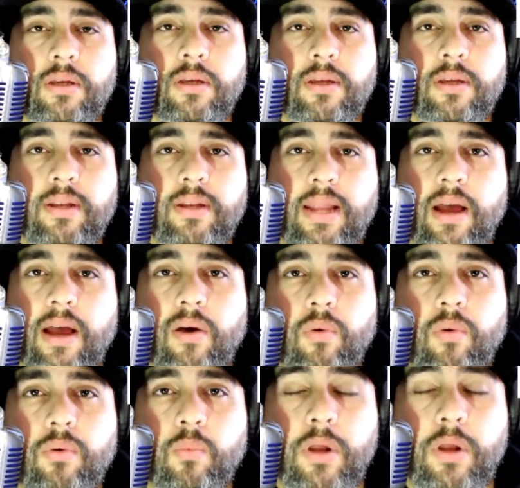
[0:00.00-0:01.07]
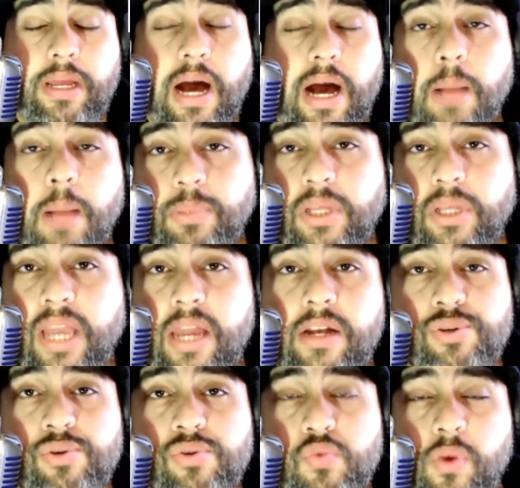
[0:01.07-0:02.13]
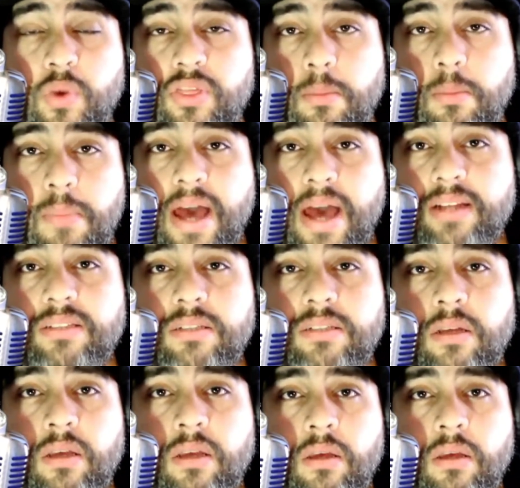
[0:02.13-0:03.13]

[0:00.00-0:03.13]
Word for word: Now, what complicated issues with the Mets